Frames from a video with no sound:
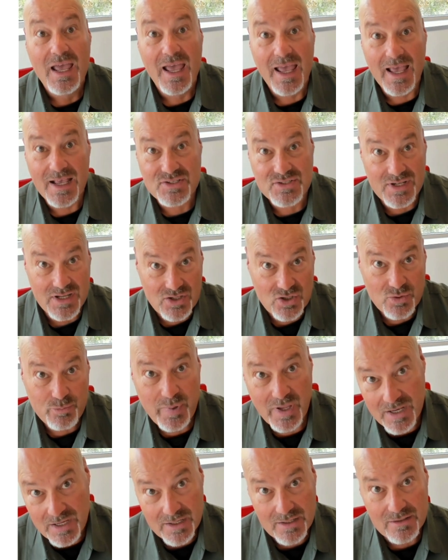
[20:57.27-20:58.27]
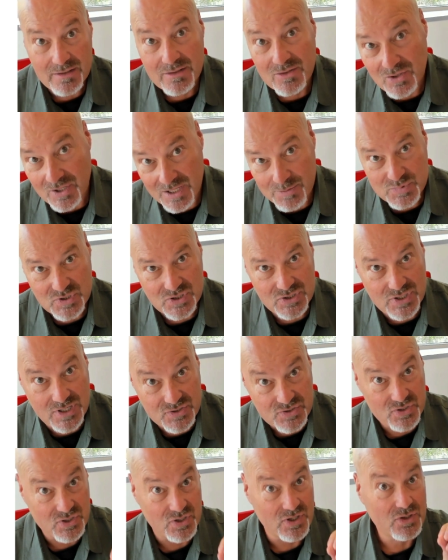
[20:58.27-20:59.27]
as an independent claims
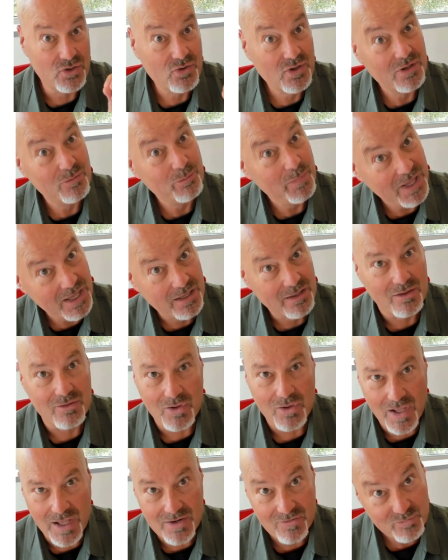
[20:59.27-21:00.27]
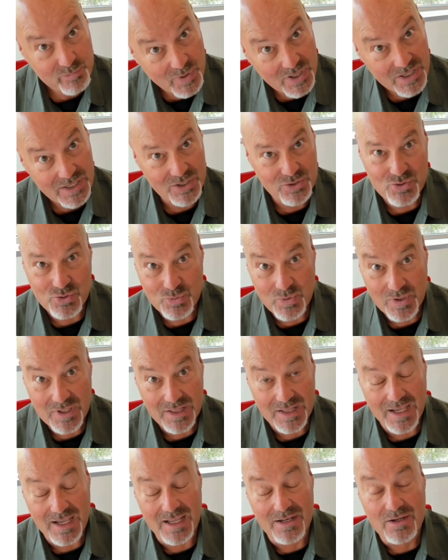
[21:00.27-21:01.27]
adjuster, and you can make a lot of money doing
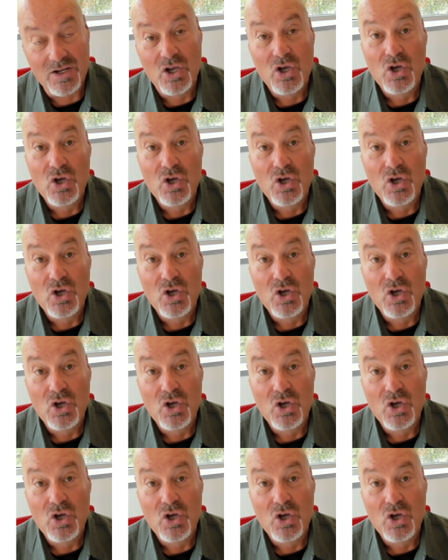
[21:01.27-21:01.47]
that.